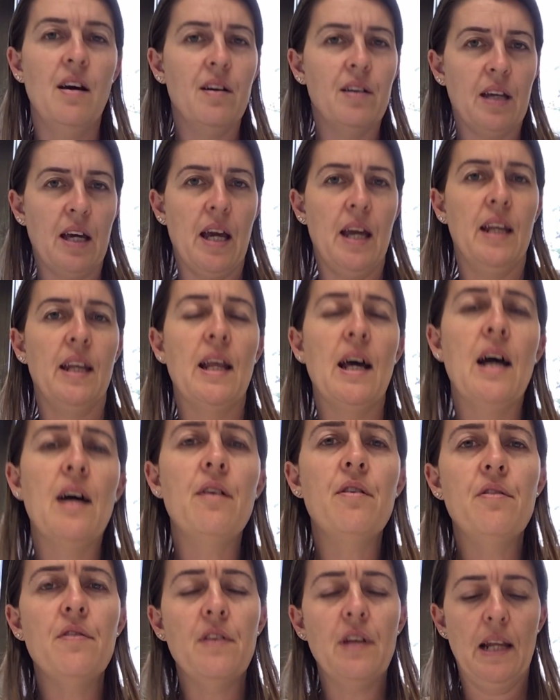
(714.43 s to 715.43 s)
Okay,
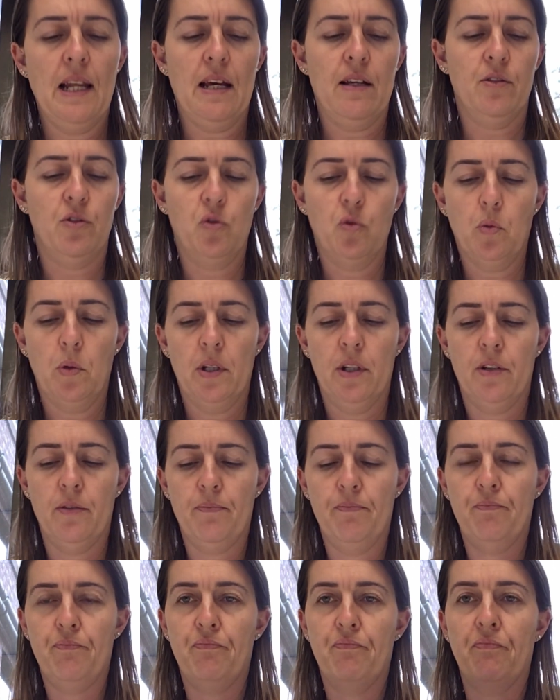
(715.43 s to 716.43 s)
now the last one.
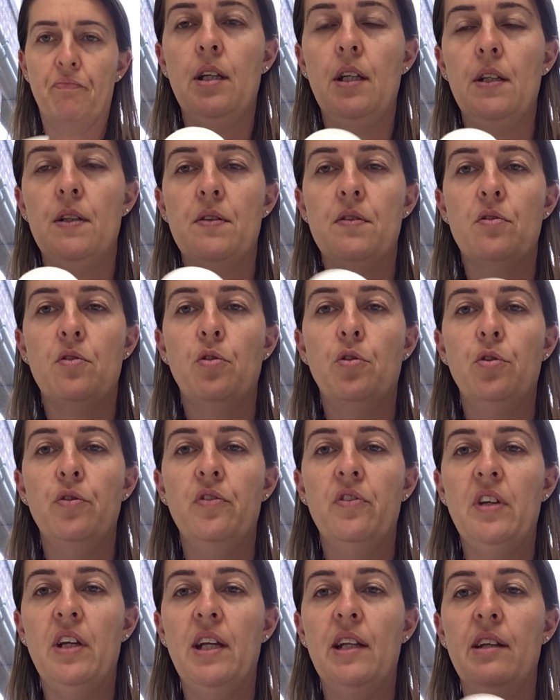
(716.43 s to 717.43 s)
It's
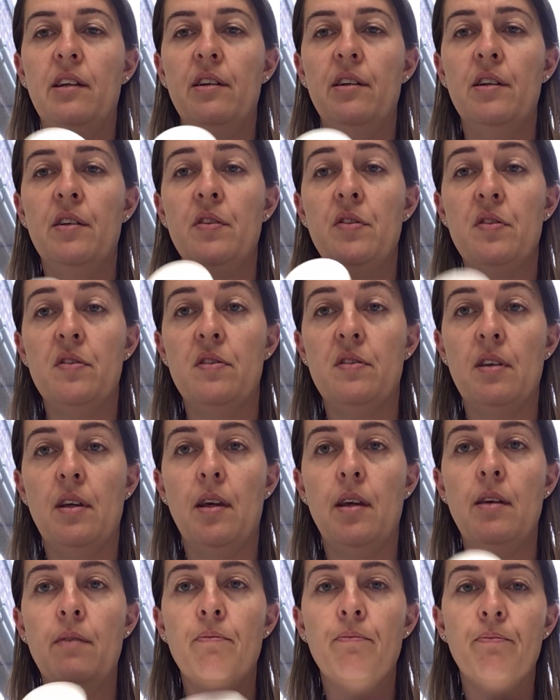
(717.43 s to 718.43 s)
container
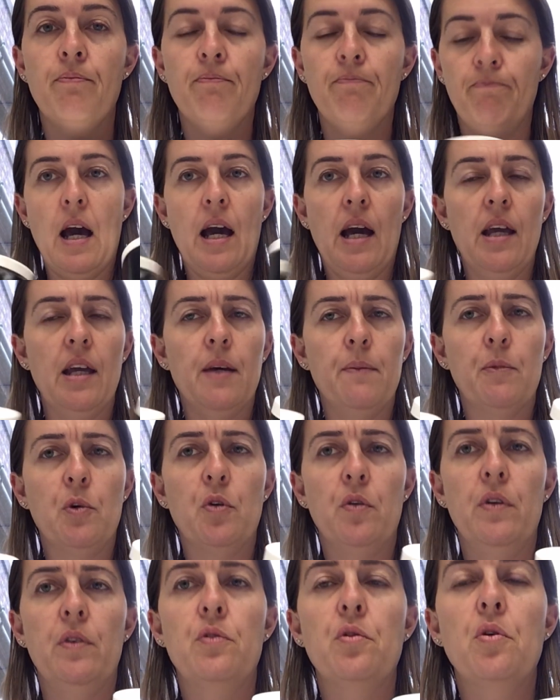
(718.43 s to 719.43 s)
C. I am
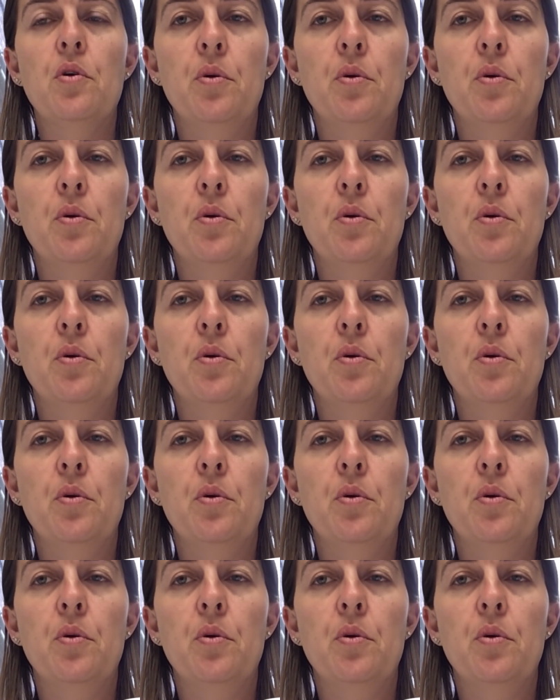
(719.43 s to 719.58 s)
going to